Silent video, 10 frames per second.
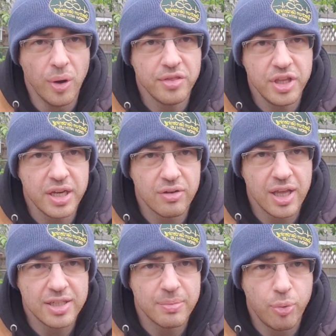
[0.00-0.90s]
One thing I
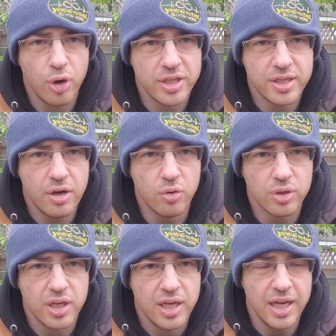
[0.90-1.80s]
would like to point
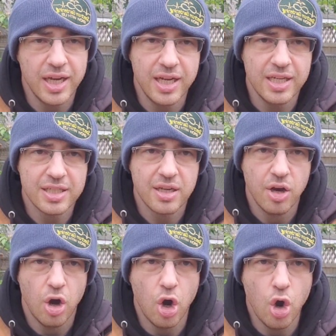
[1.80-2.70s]
out
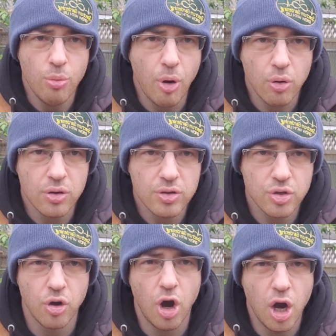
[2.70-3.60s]
is
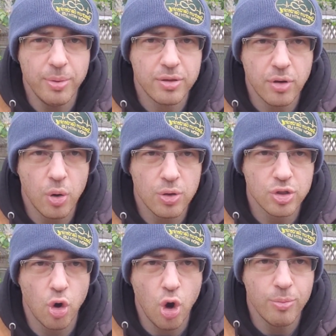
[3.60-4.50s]
homeowners or hobby
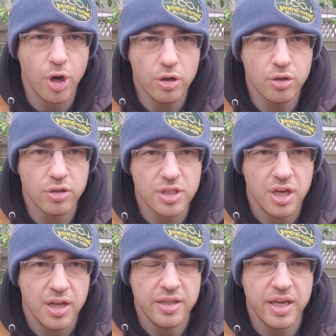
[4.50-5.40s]
growers or home
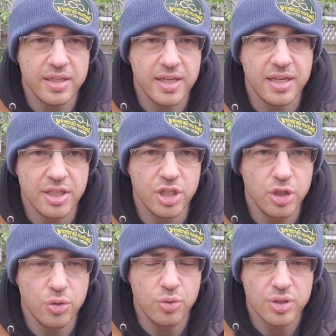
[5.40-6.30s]
gardeners, they tend to
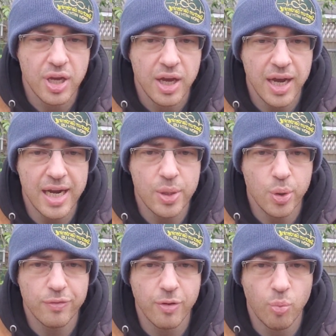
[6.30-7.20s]
use
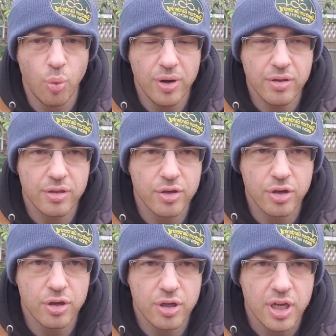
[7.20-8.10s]
anywhere from
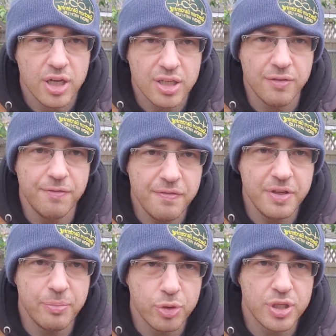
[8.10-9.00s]
1/3 to
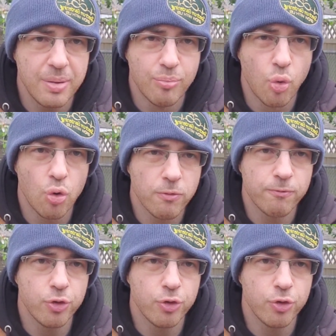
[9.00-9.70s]
50% more